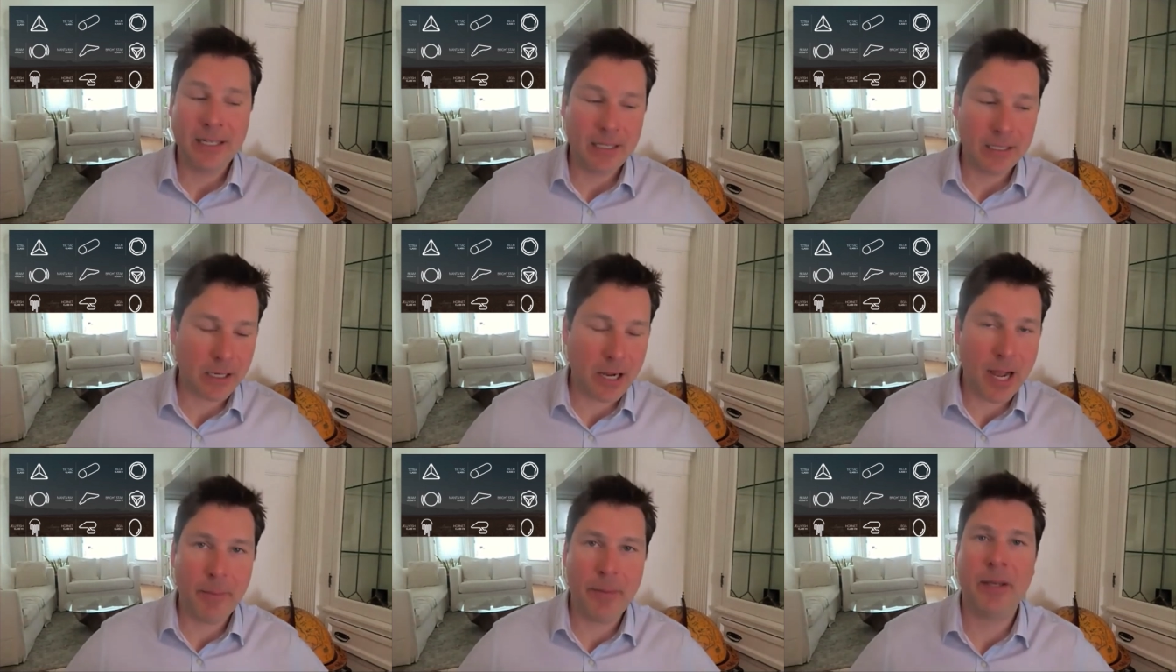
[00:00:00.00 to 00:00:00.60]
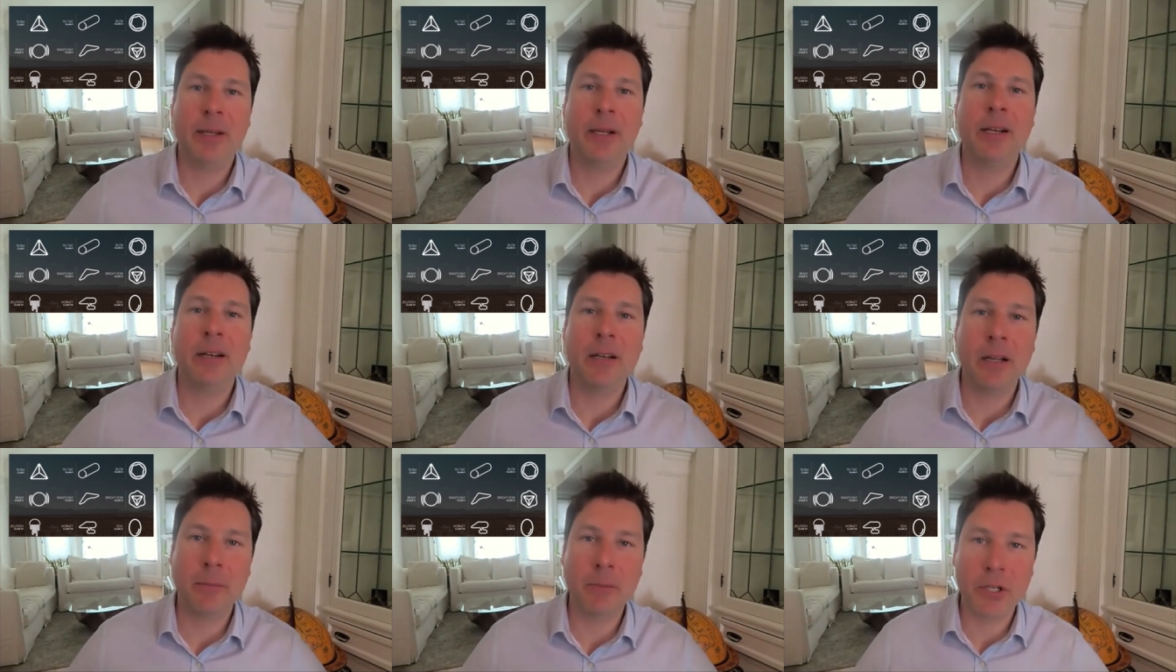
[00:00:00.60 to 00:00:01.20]
competent,
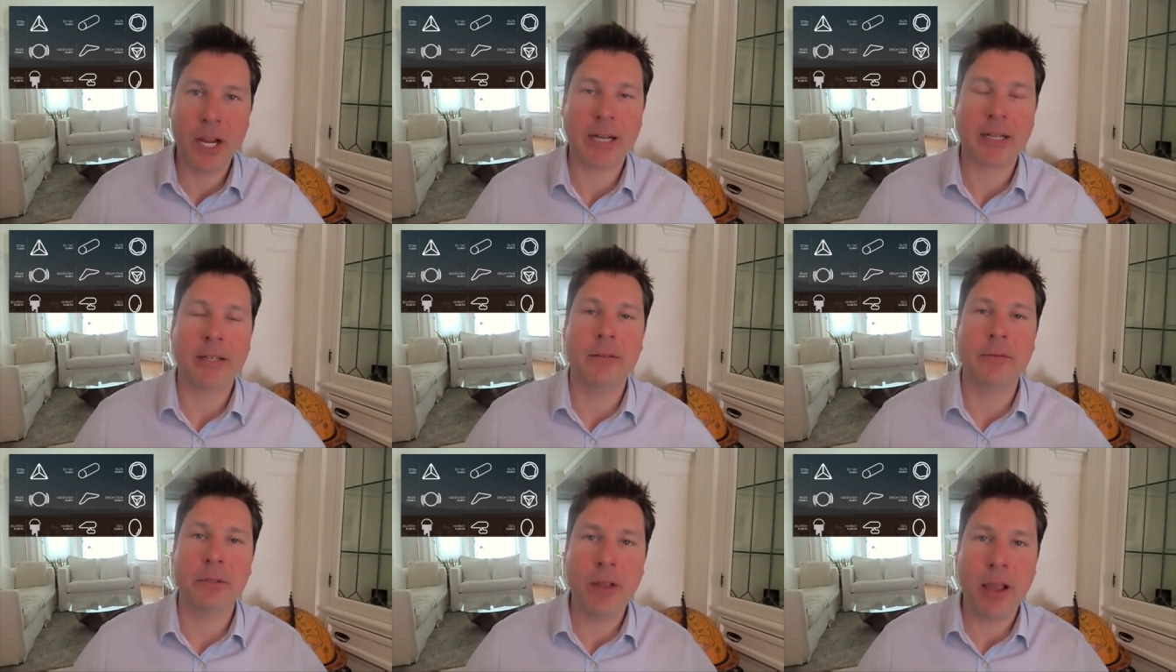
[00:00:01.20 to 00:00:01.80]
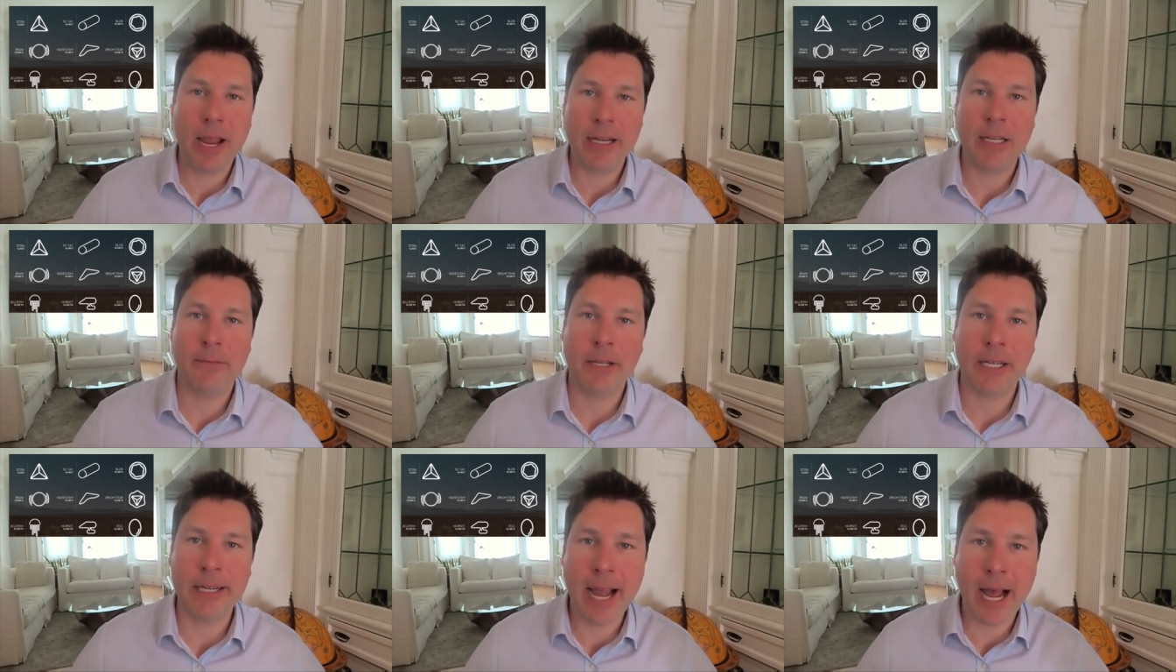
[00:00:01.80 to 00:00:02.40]
objective,
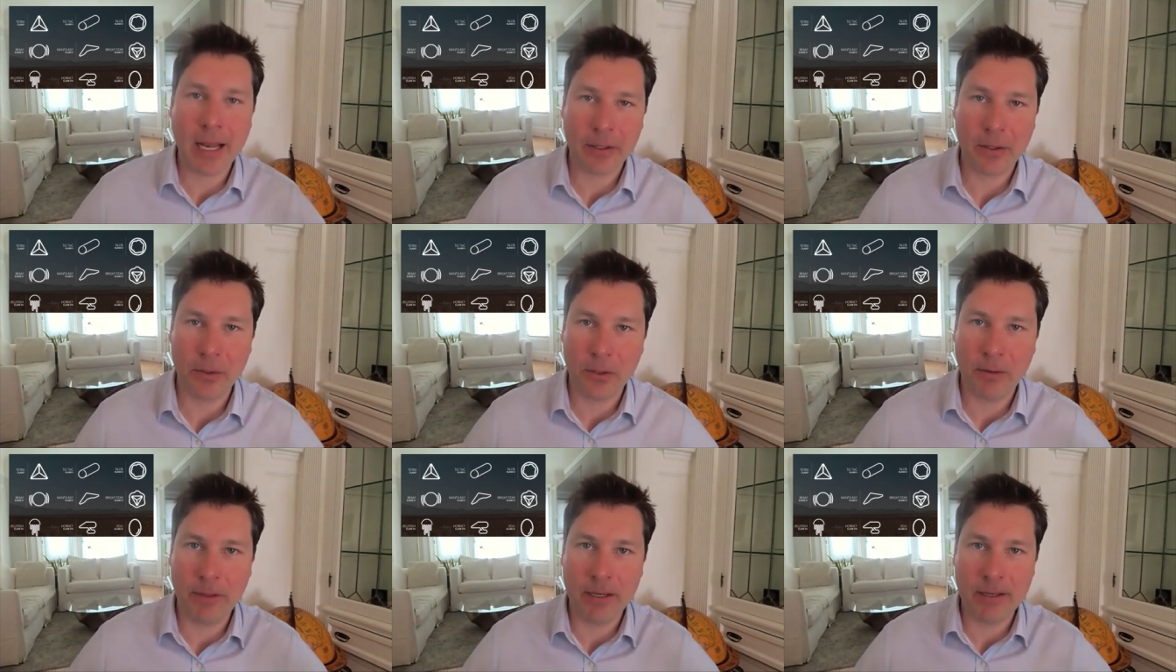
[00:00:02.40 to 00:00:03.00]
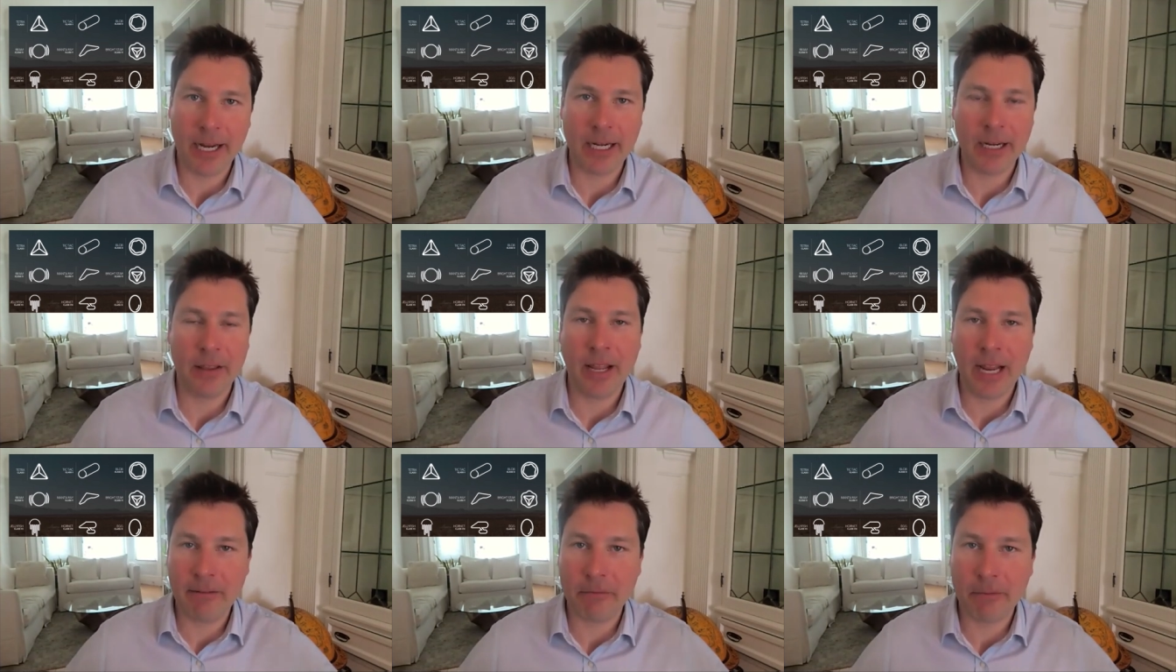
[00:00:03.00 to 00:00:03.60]
scientific analysis of the data.
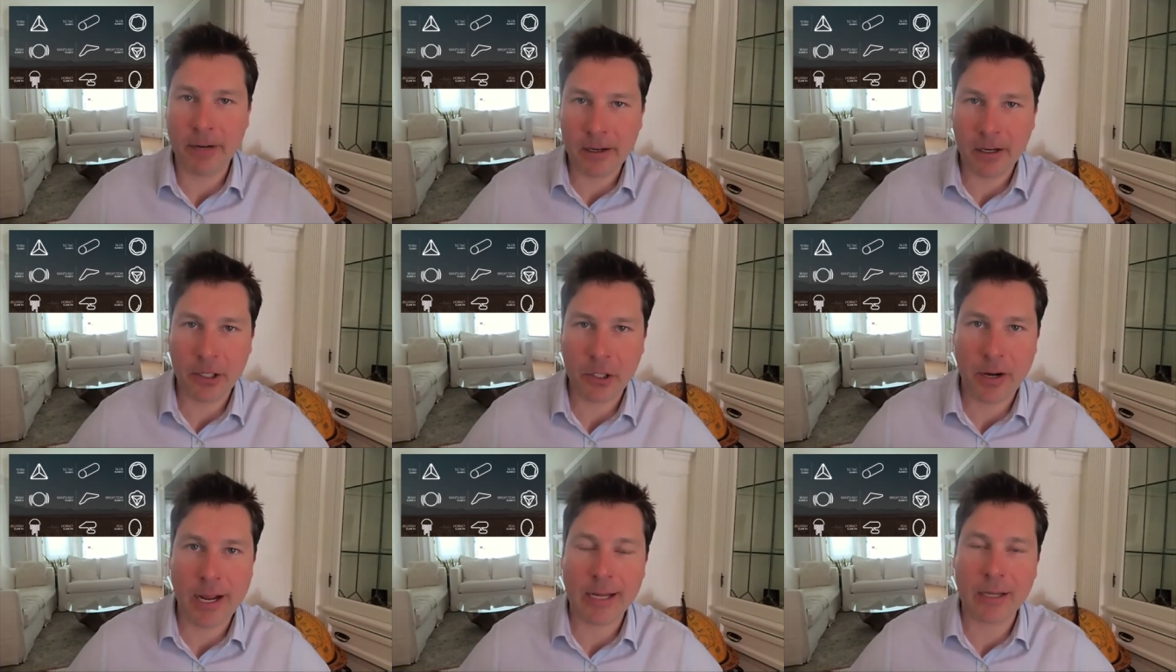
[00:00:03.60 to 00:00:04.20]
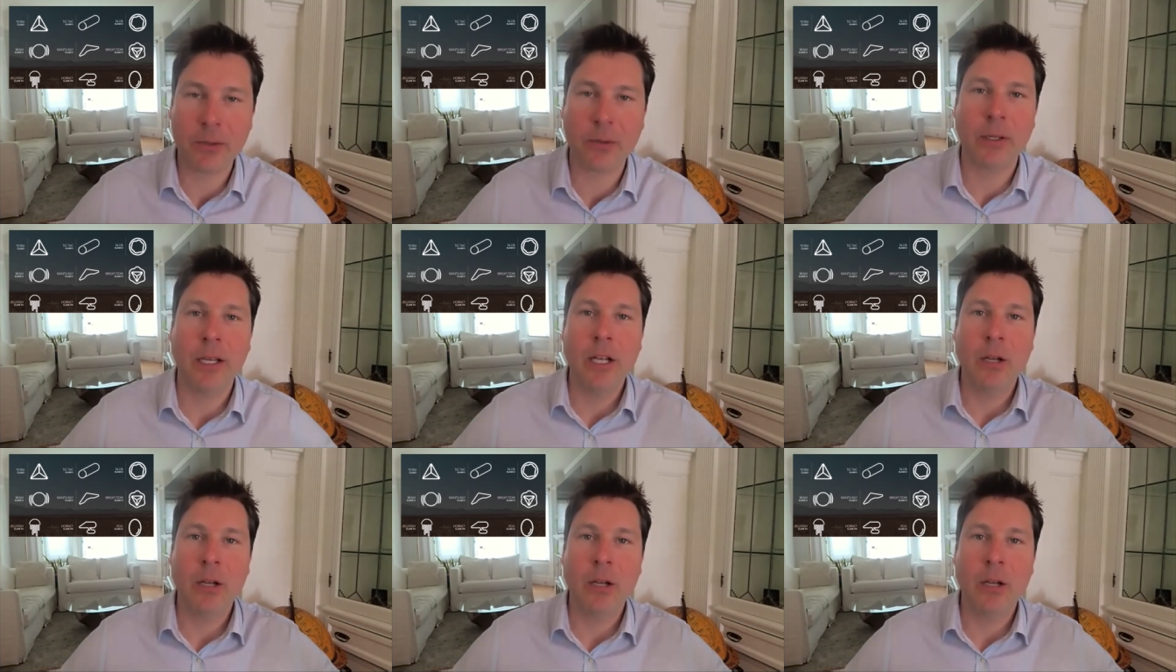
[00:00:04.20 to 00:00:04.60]
They have radar tracks.